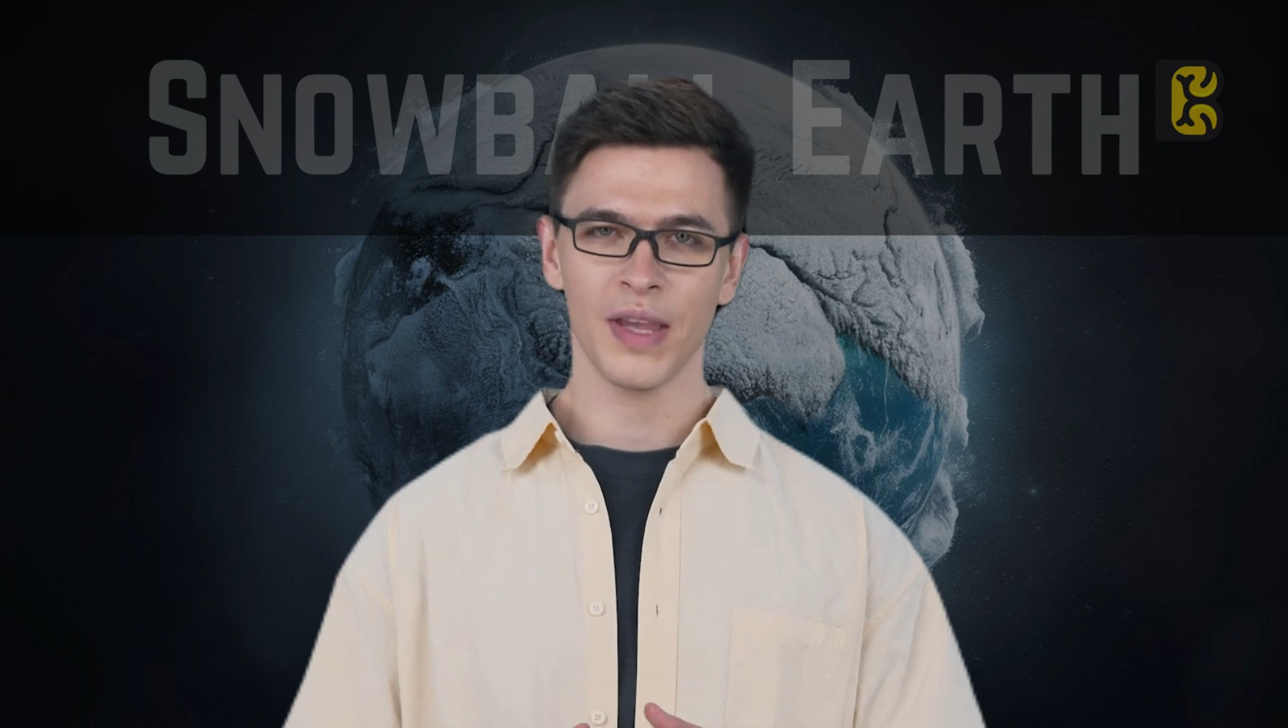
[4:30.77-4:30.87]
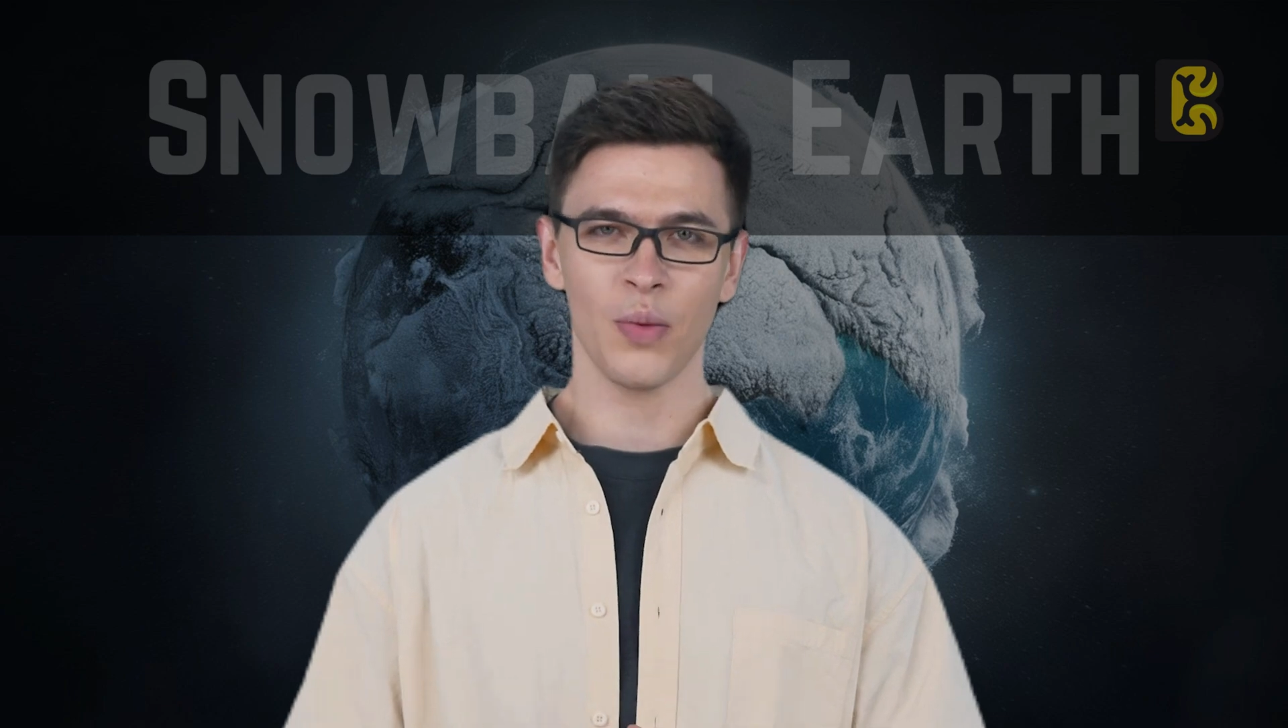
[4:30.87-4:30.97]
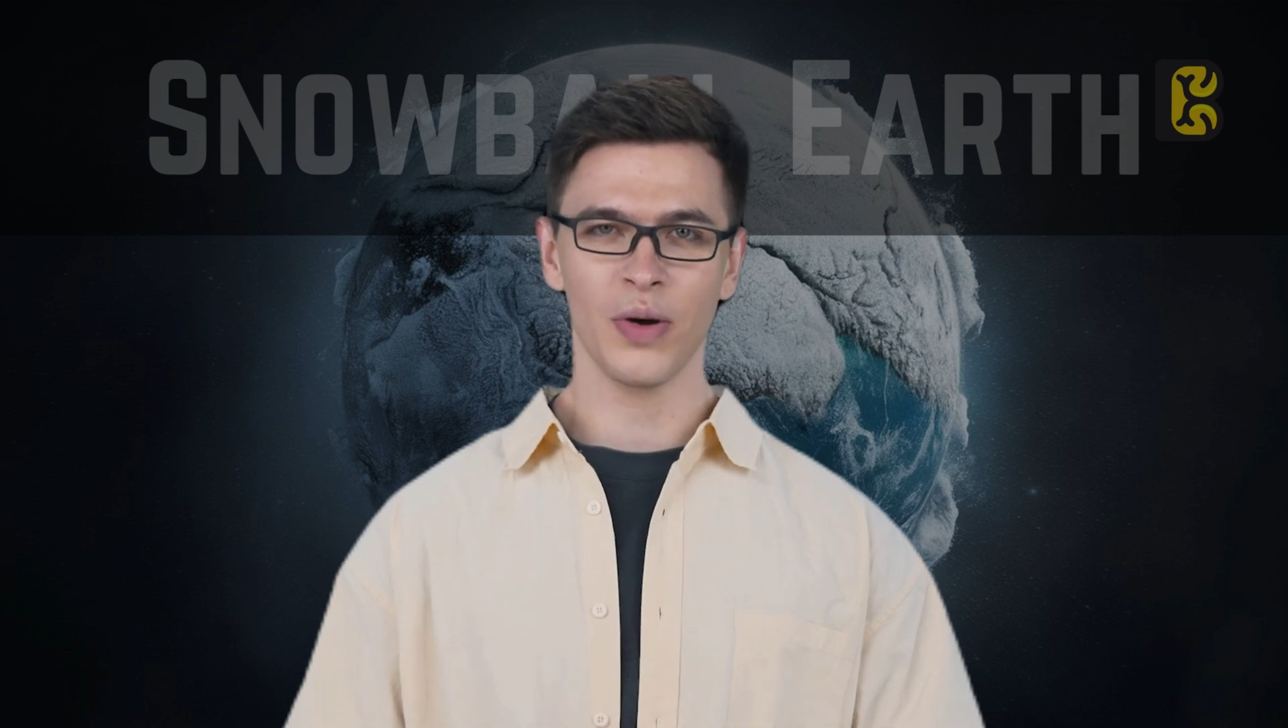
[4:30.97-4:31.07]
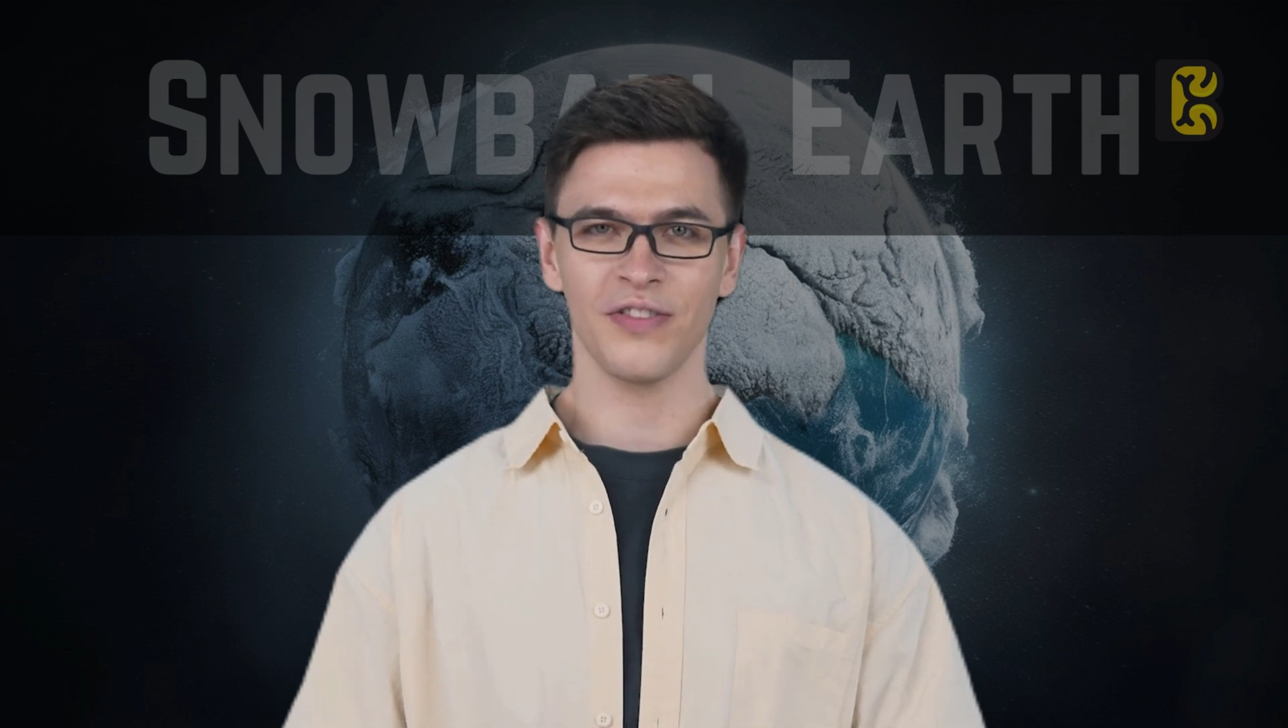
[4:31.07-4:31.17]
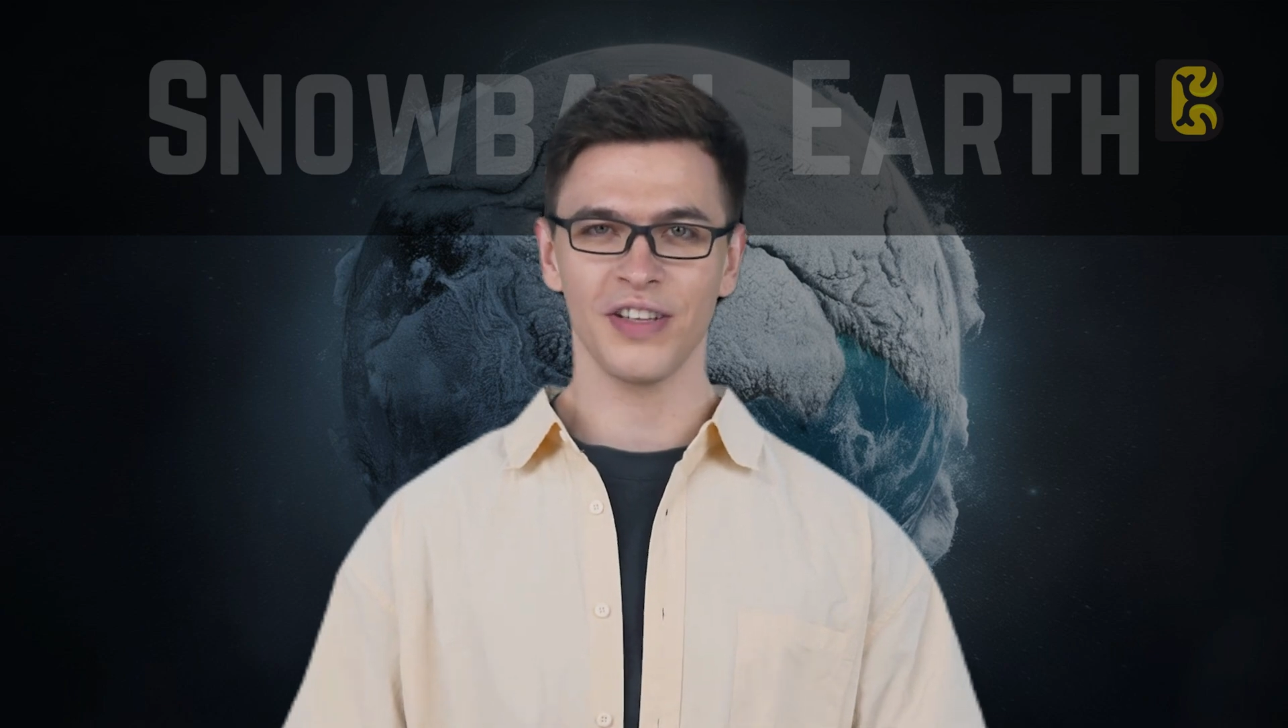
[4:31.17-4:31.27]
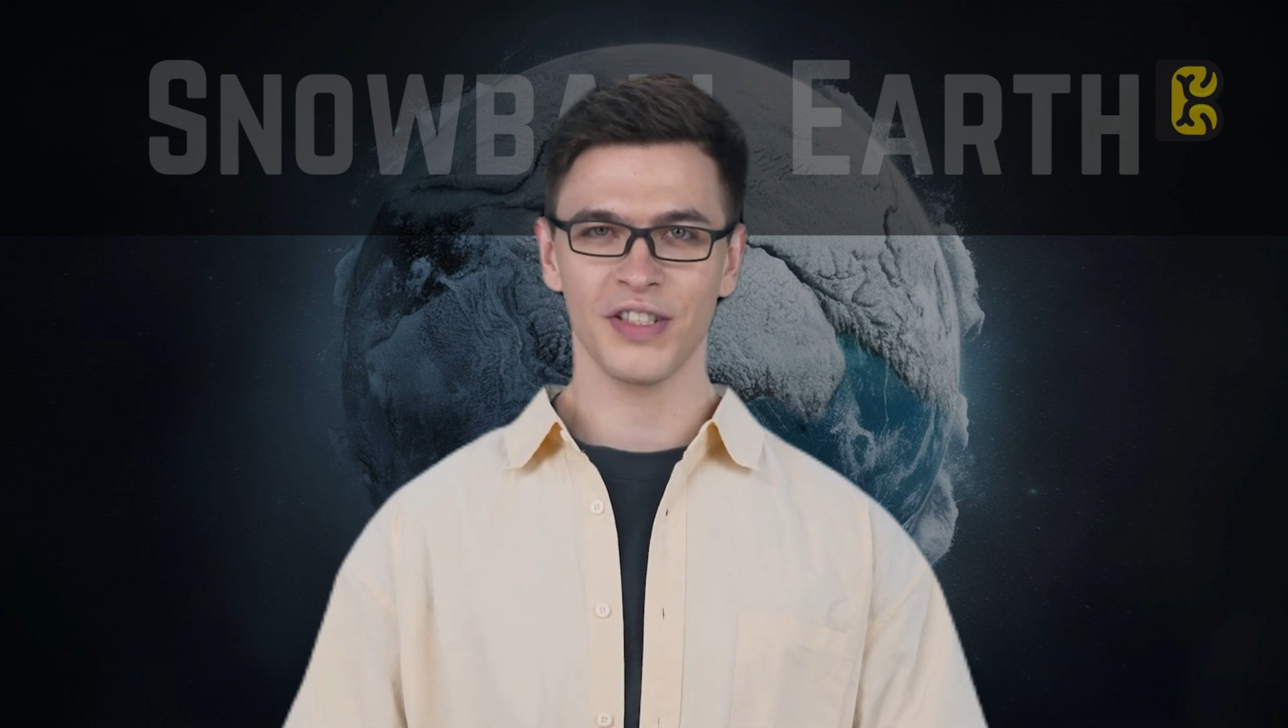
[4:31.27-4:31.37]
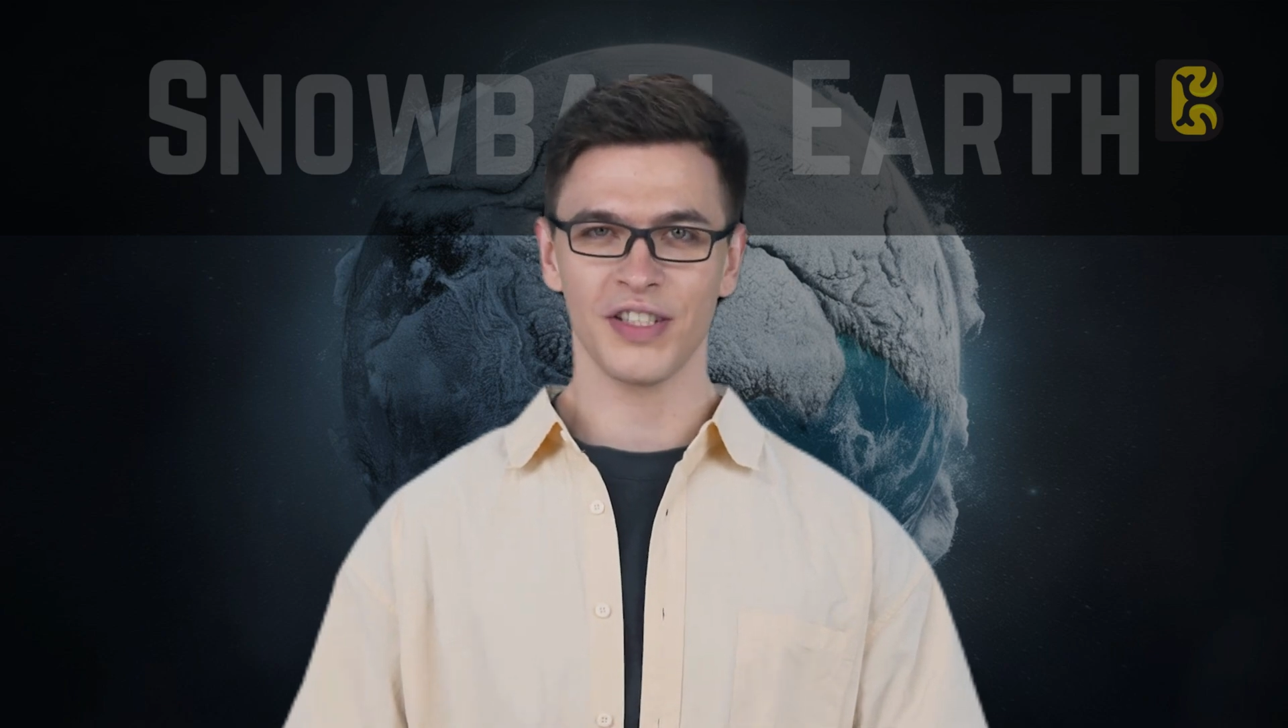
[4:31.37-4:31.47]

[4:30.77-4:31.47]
However,